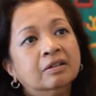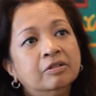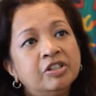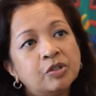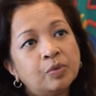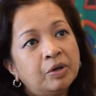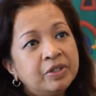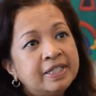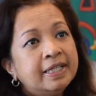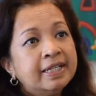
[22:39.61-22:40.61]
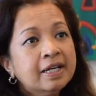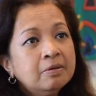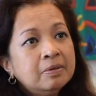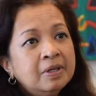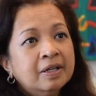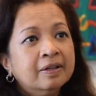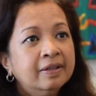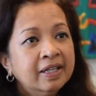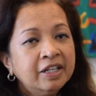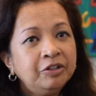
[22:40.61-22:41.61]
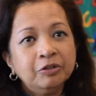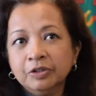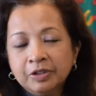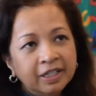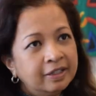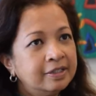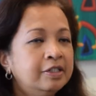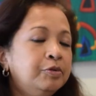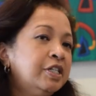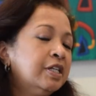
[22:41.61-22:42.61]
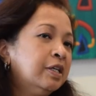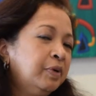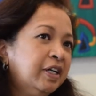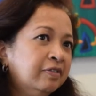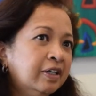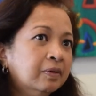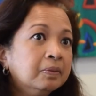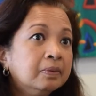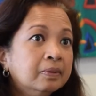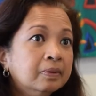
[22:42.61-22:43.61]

which is what we see now, then you're going to get a situation that we have now,